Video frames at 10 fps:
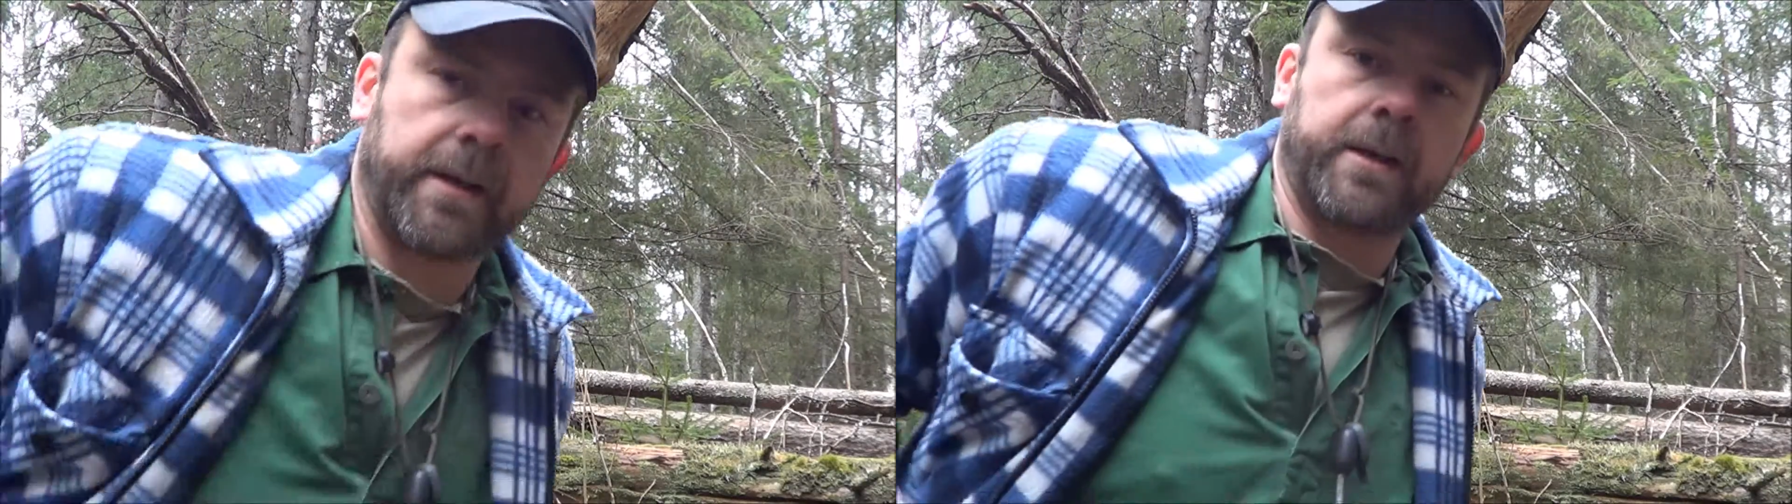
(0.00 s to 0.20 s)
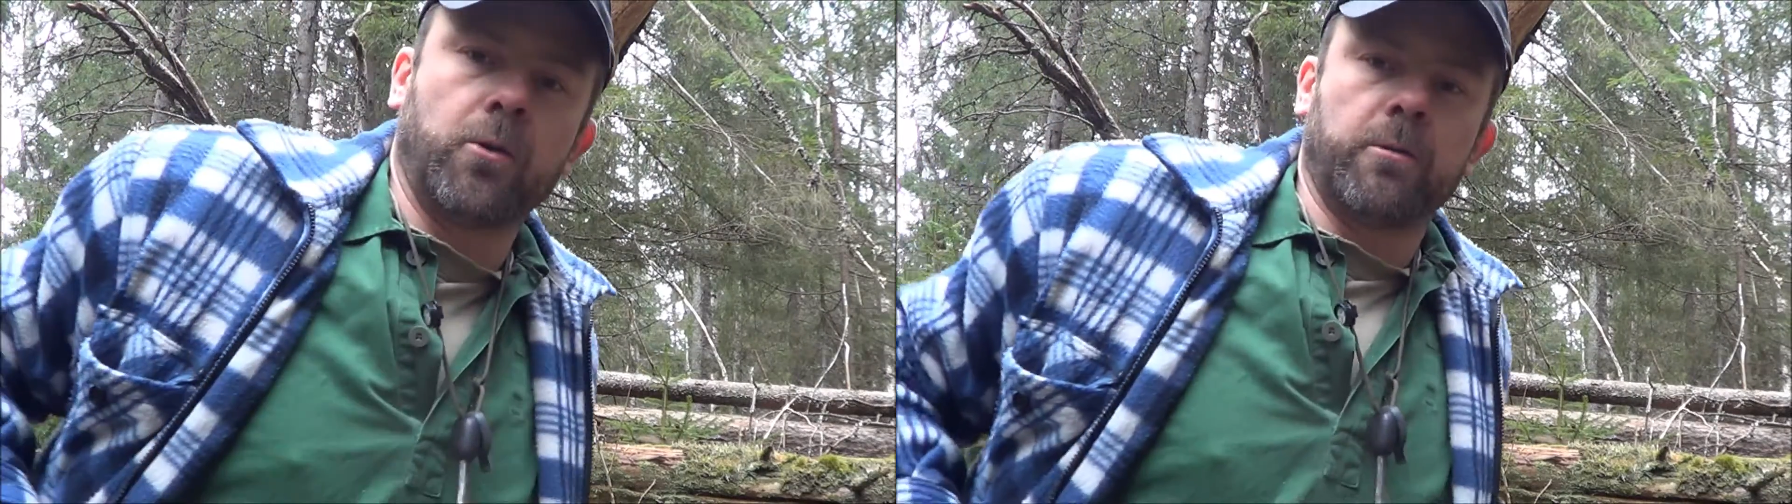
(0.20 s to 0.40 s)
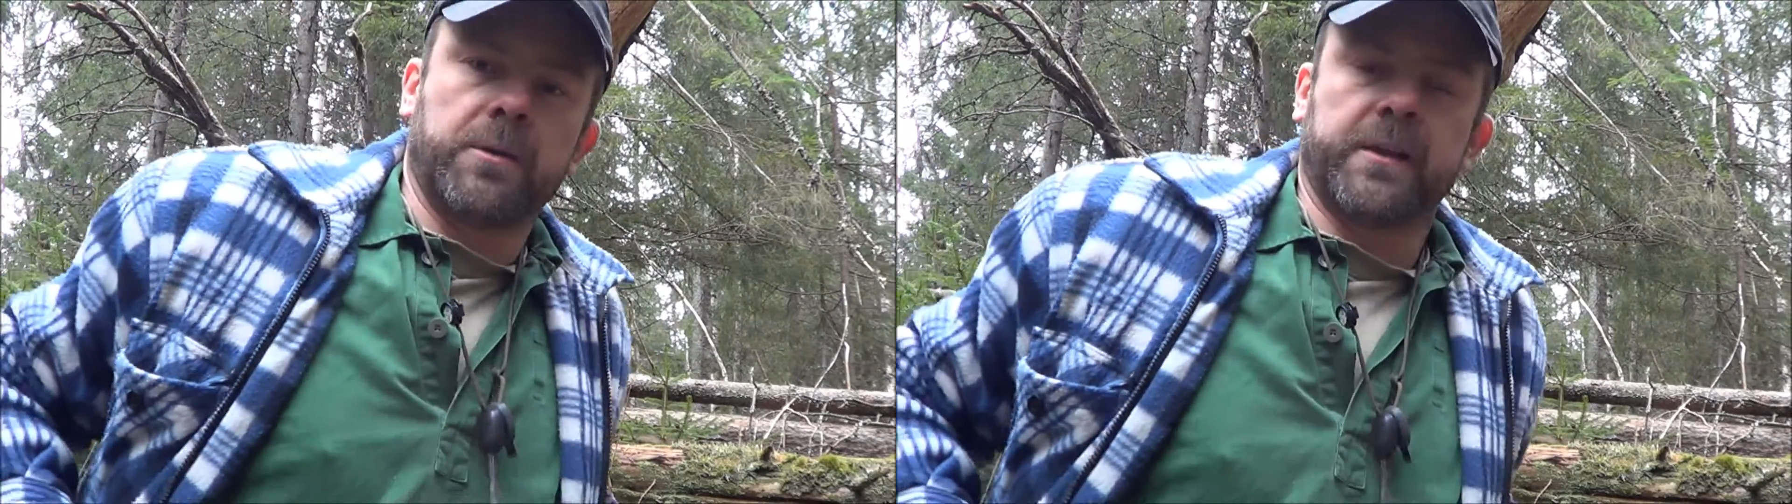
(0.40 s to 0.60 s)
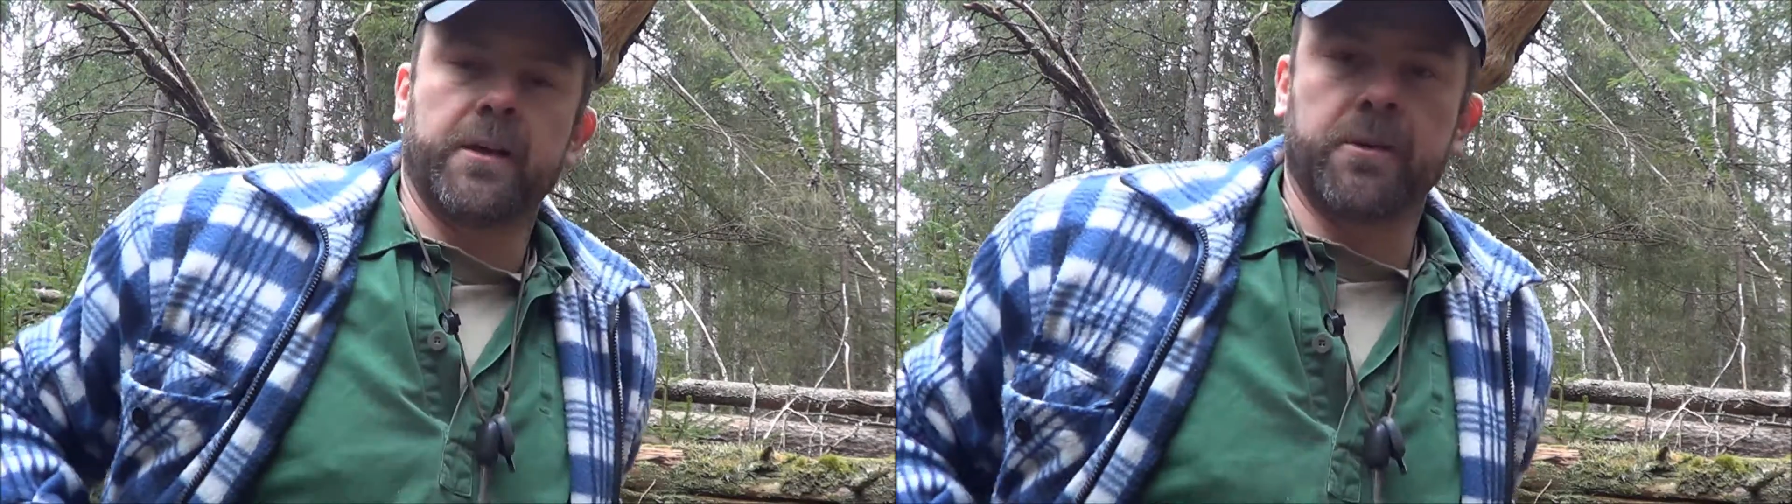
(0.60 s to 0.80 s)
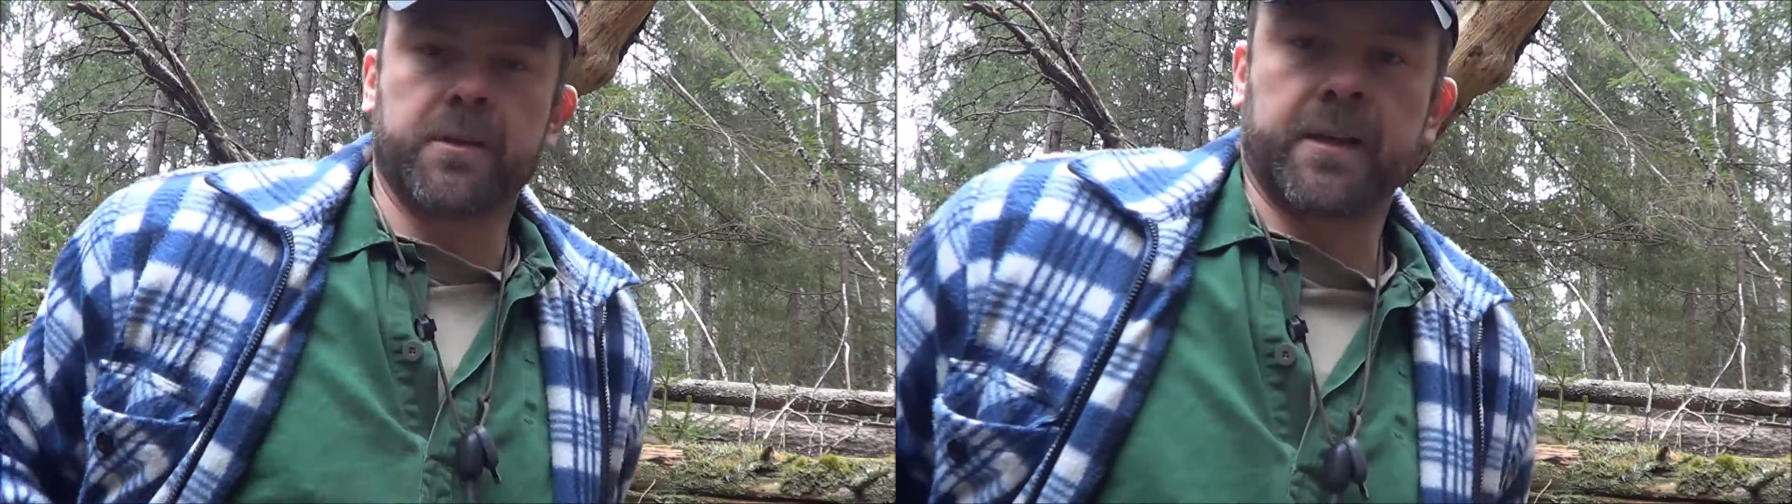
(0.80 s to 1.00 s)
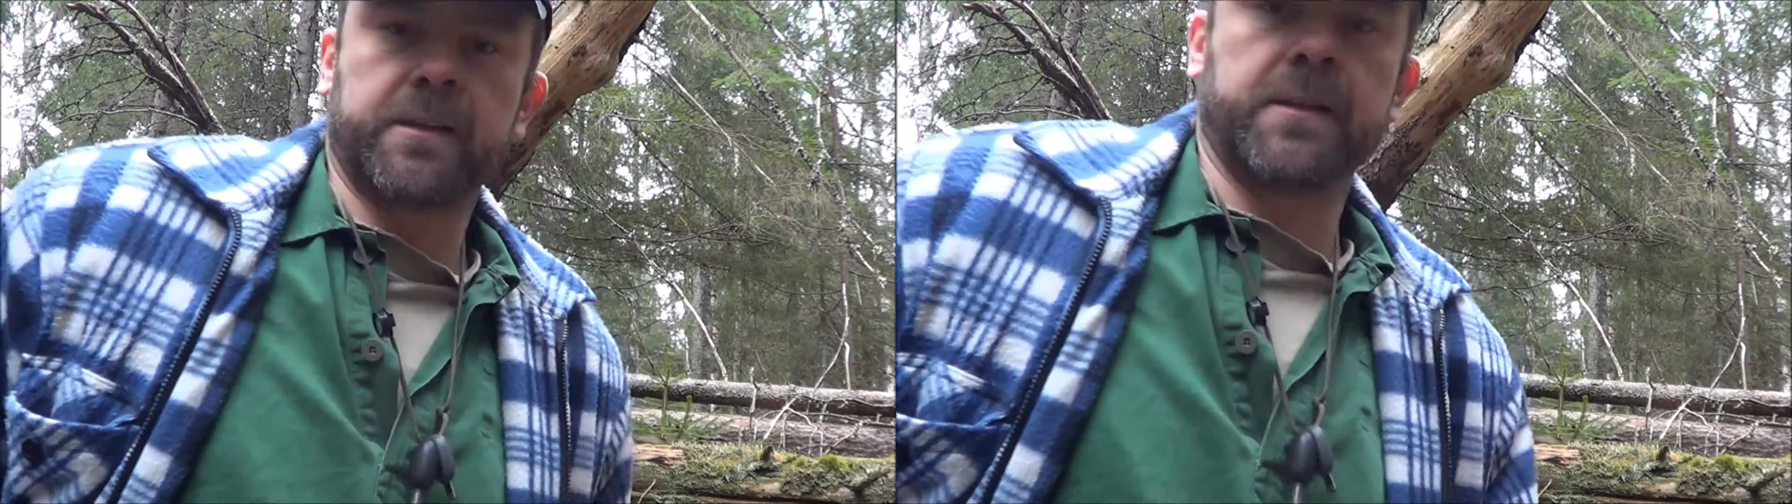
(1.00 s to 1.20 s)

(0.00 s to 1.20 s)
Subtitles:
I always carry it like